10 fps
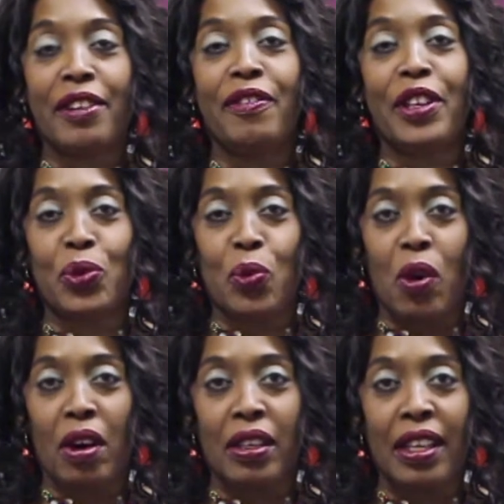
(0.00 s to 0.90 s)
and verse
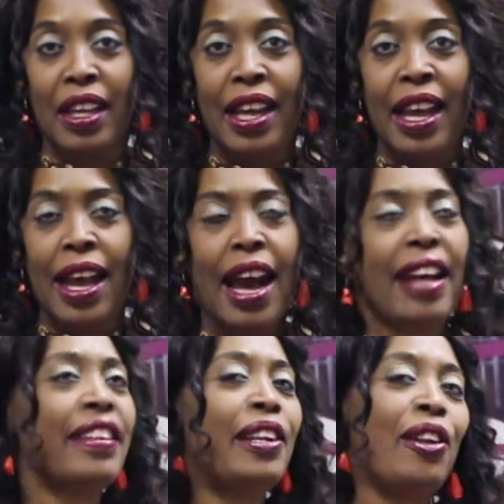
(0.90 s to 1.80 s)
1.
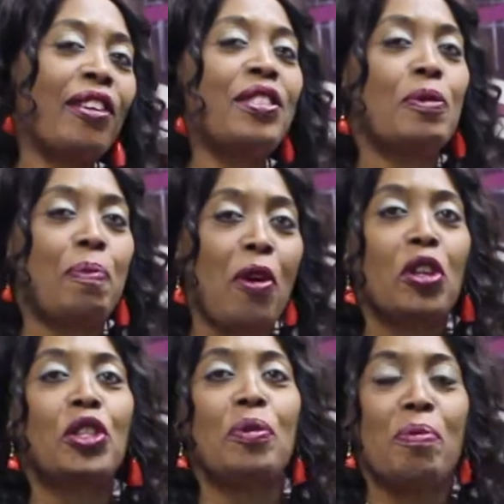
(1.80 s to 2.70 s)
And the Lord
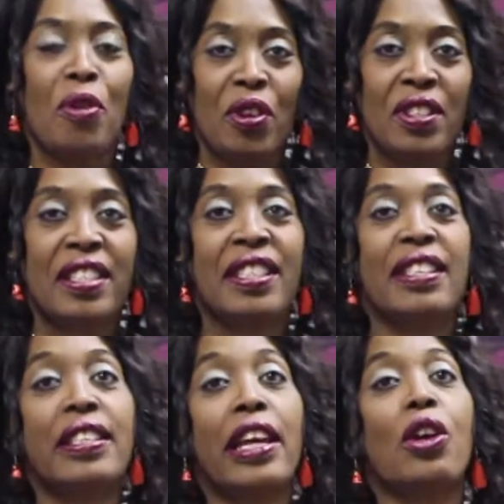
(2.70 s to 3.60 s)
spoke to Moses and
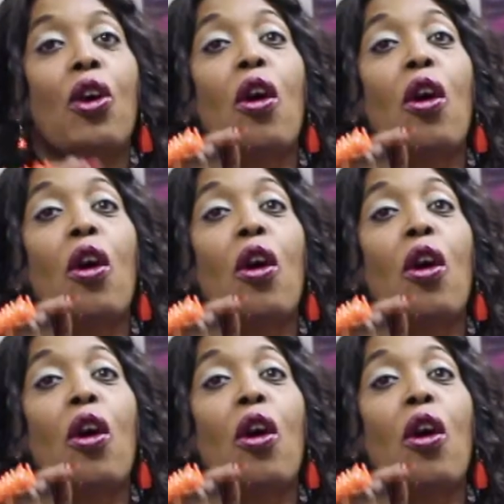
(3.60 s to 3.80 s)
said,